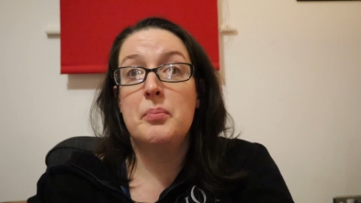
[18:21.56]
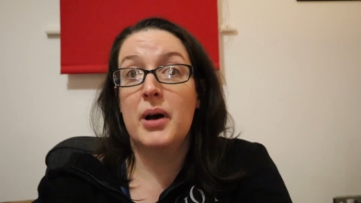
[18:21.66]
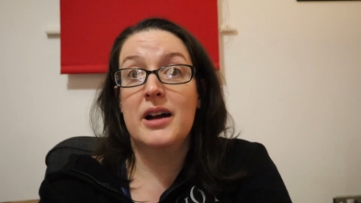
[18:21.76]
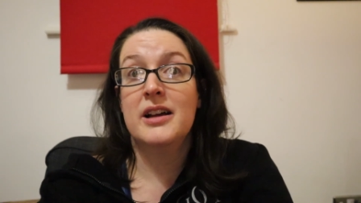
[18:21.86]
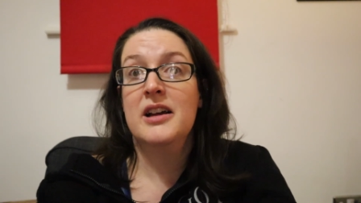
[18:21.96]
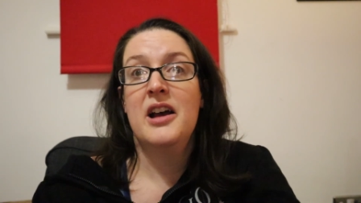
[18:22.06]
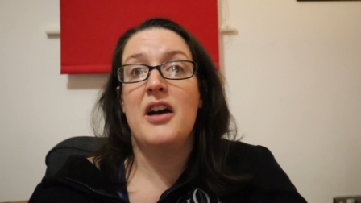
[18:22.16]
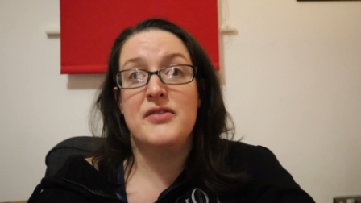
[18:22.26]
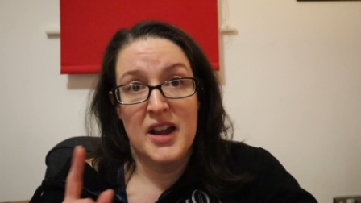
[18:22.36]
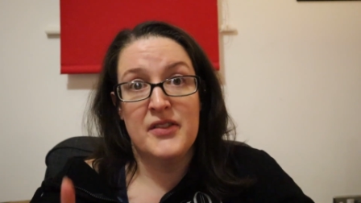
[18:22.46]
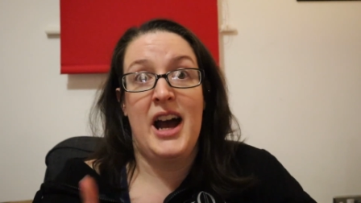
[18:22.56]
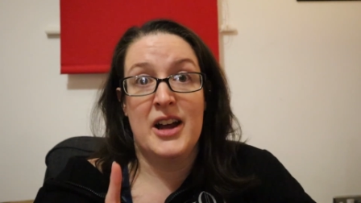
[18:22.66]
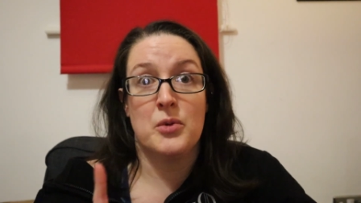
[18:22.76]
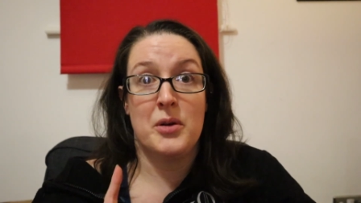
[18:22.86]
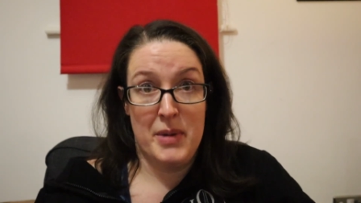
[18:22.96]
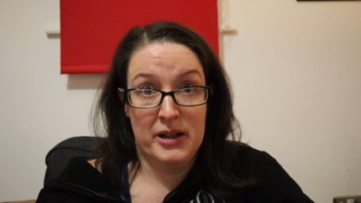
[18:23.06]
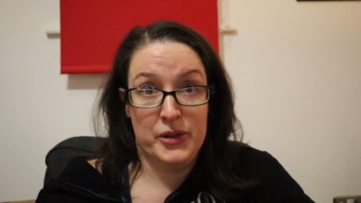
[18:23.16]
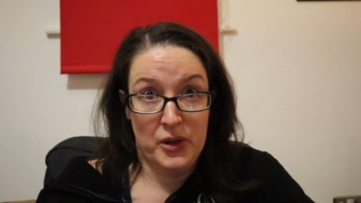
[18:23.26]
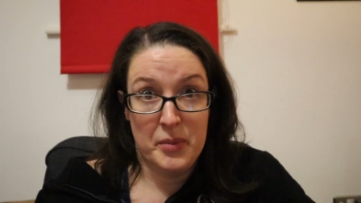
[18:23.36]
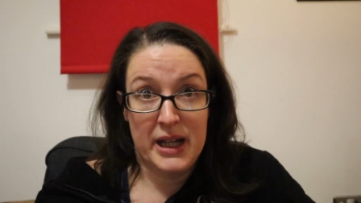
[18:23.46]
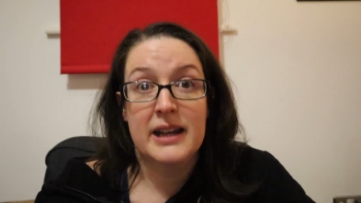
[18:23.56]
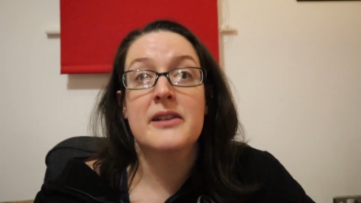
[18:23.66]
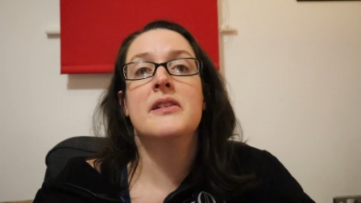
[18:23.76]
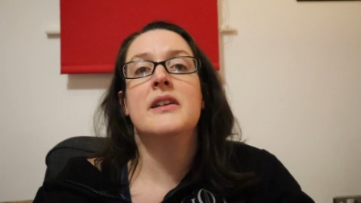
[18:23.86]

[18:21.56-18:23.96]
but I've never had one melt on me.